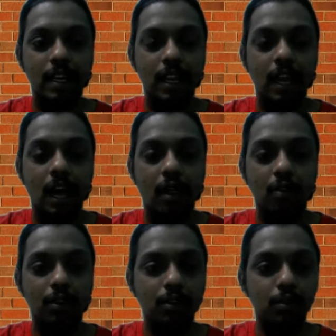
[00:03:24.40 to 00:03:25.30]

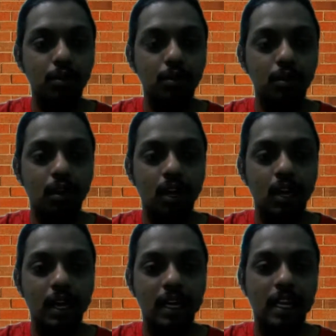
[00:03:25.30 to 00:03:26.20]
how to
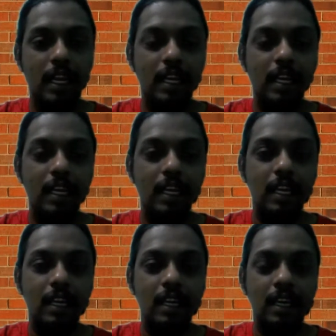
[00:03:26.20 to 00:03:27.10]
create a
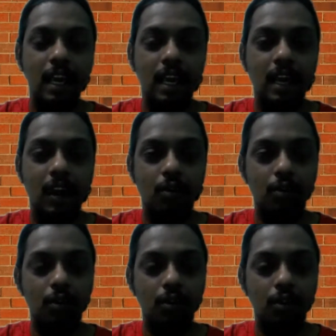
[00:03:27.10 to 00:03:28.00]
ticket and how to
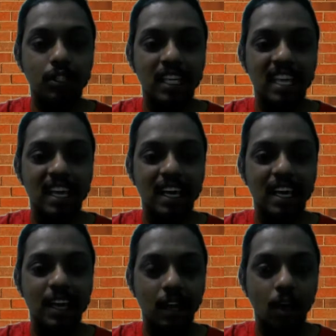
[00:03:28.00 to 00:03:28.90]
close a ticket,
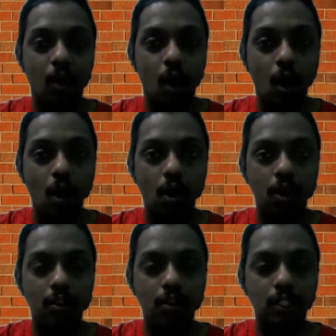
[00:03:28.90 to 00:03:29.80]
all
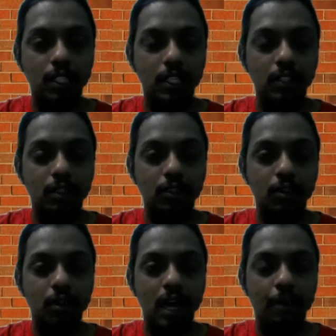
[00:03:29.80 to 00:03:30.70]
those things
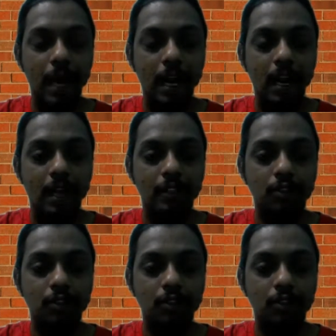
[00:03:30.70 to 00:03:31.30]
through command lines.